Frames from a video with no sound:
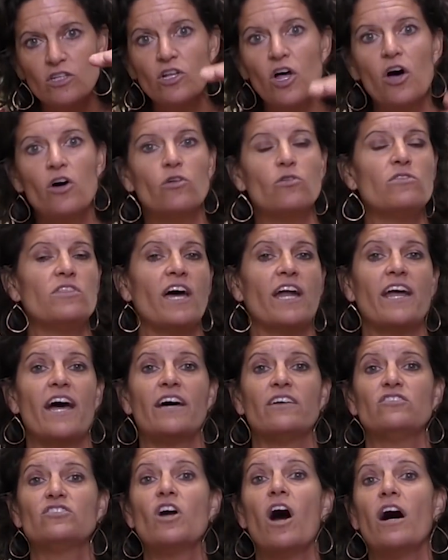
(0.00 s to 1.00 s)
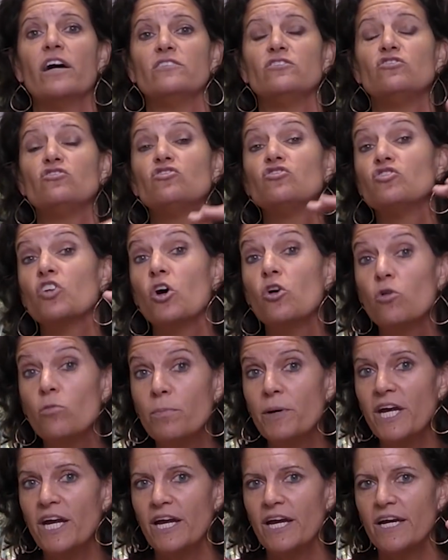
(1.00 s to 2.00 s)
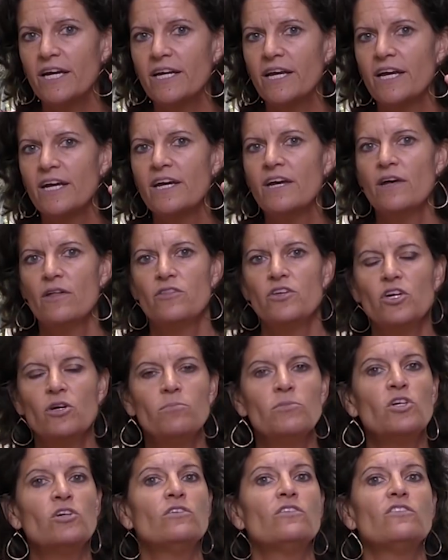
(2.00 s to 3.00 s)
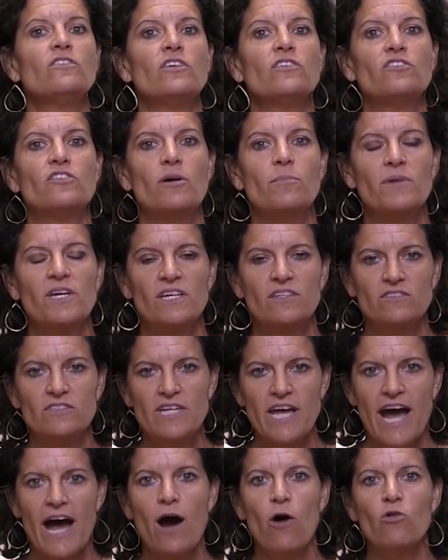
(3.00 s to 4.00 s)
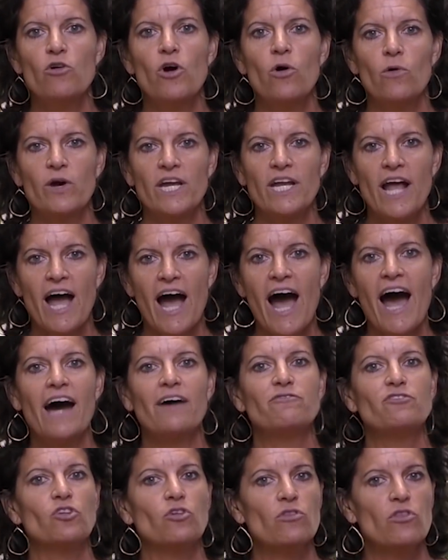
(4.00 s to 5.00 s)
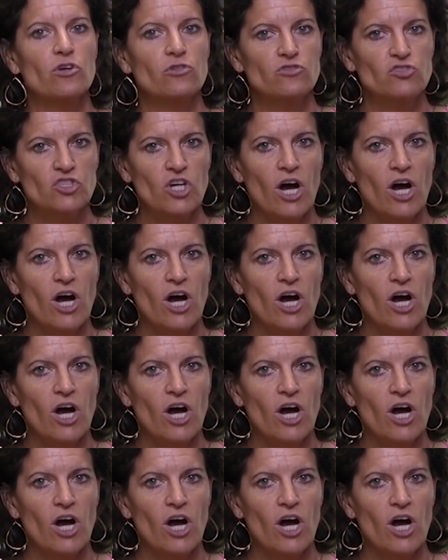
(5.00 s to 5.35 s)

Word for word: load that has gotten so big, the immune system is now going after those